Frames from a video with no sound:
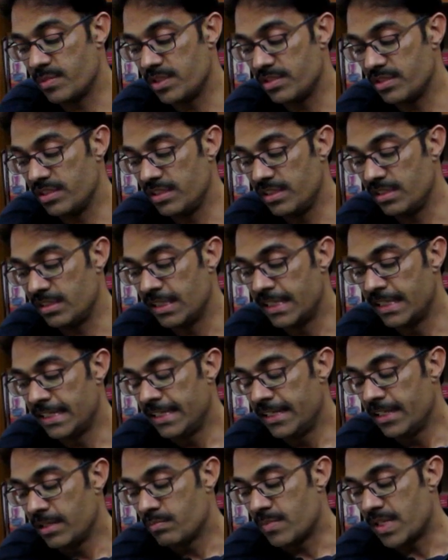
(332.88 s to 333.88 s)
seen,
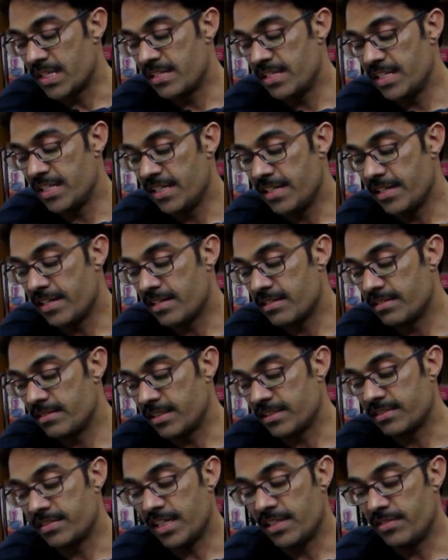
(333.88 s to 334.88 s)
but they are
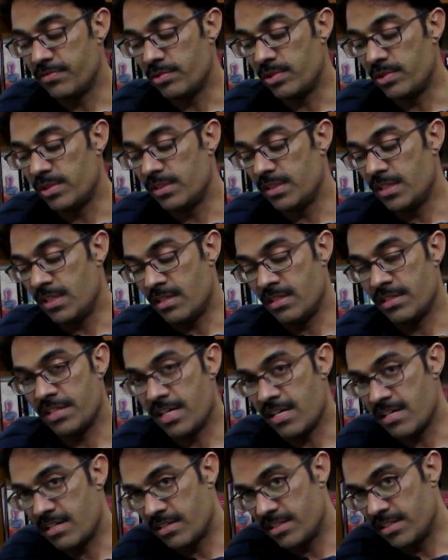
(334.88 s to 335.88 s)
successful in
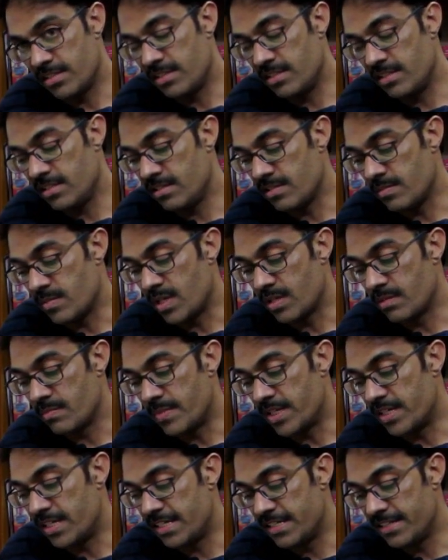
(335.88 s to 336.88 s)
causing disease among
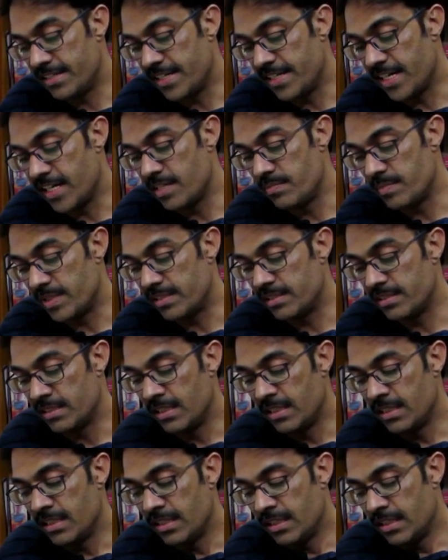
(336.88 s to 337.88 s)
birds and animals.
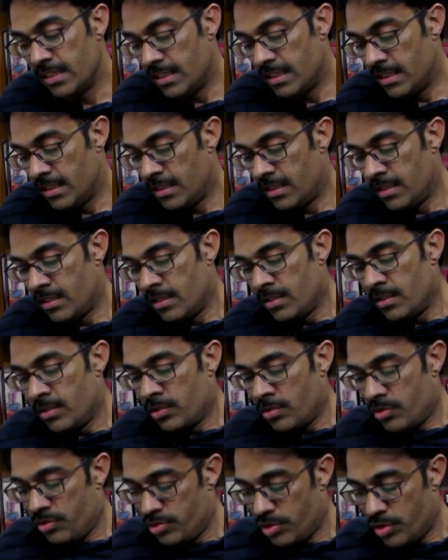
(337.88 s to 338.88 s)

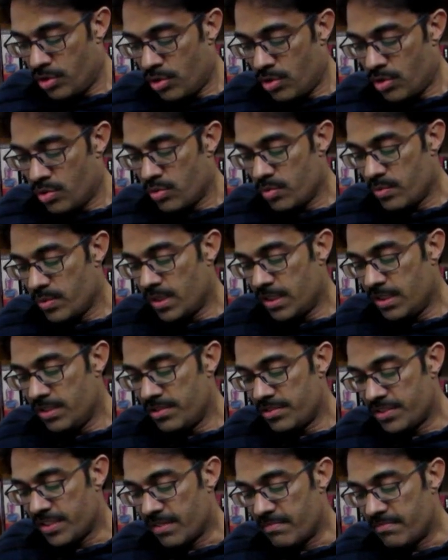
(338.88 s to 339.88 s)
So in
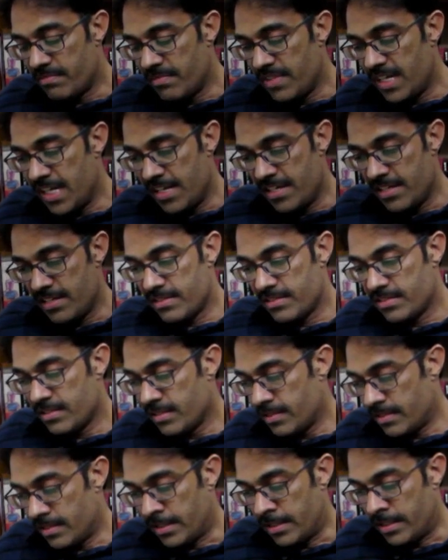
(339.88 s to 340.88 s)
some ways,
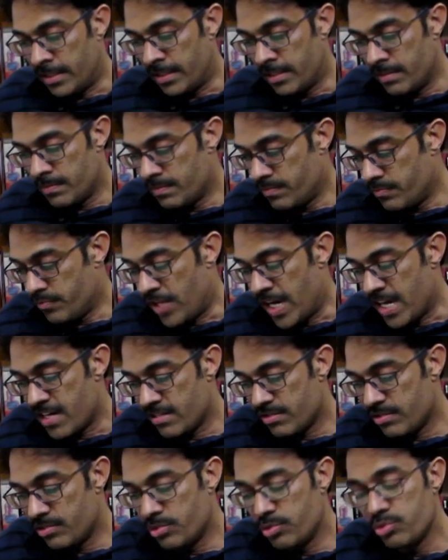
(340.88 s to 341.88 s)
uh,
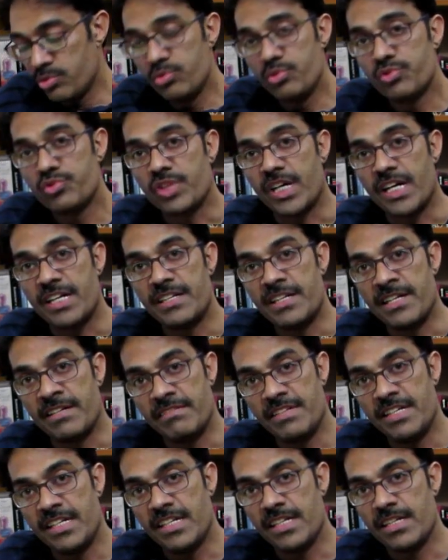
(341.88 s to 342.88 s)
viruses do find a
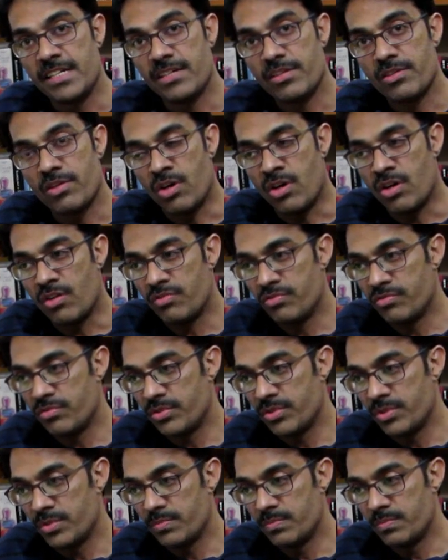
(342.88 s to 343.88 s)
way of uh,